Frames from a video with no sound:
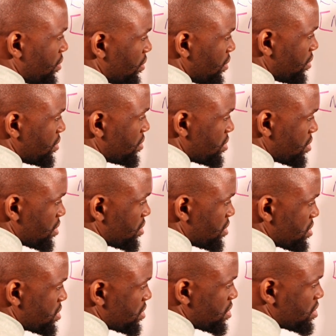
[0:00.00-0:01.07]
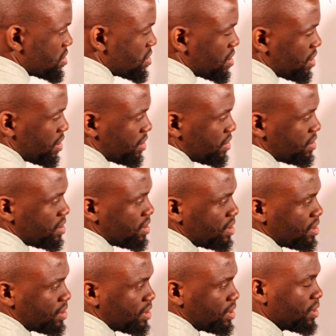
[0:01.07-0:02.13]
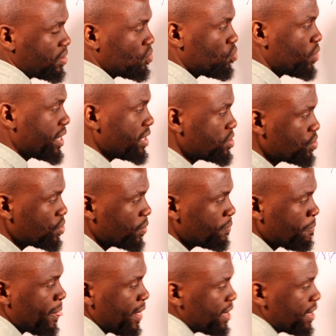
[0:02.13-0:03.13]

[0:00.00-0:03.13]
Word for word: and this is the uh, way 2.